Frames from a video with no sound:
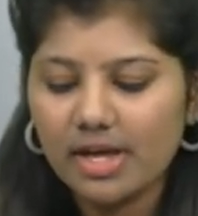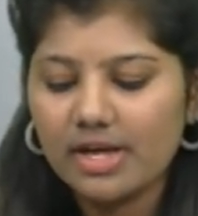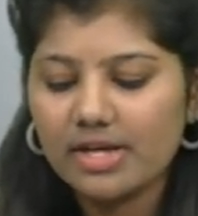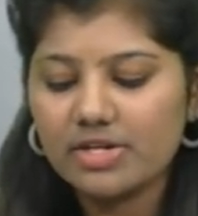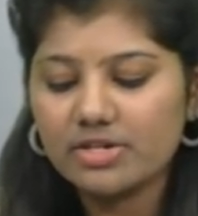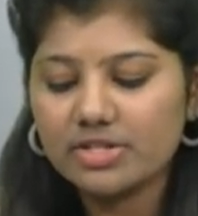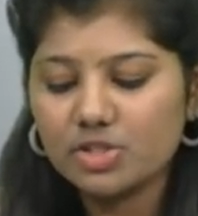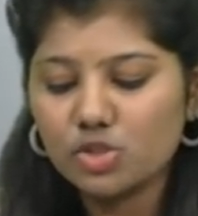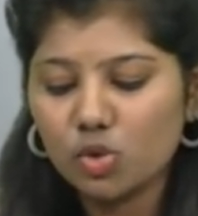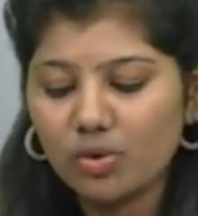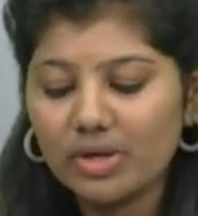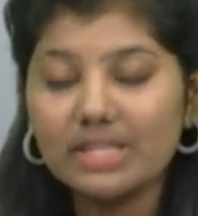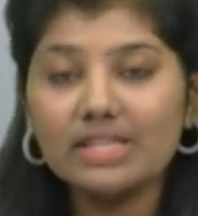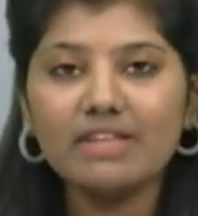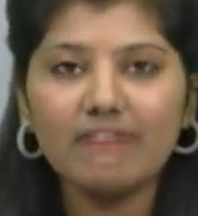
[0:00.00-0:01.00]
and
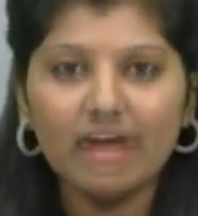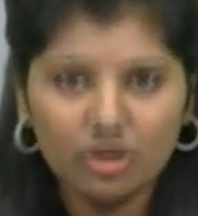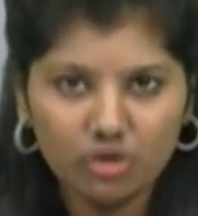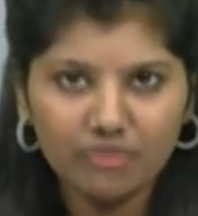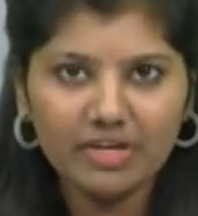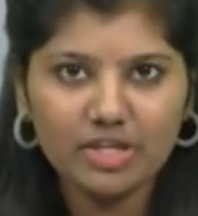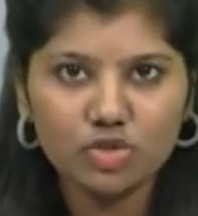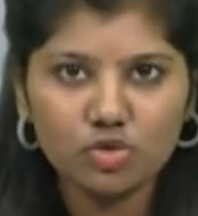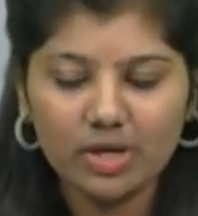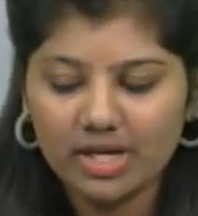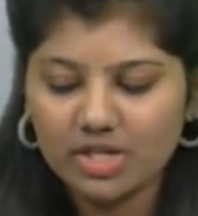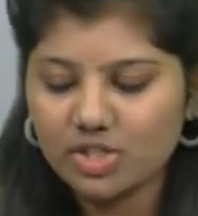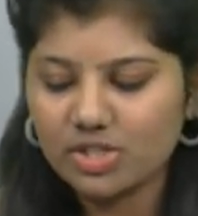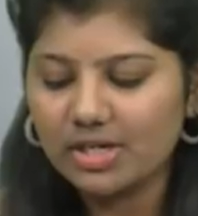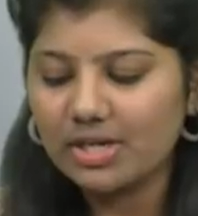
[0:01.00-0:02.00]
restoring the value of
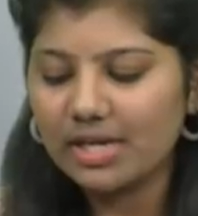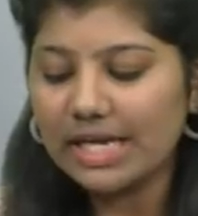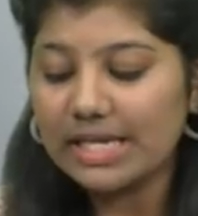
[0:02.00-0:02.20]
education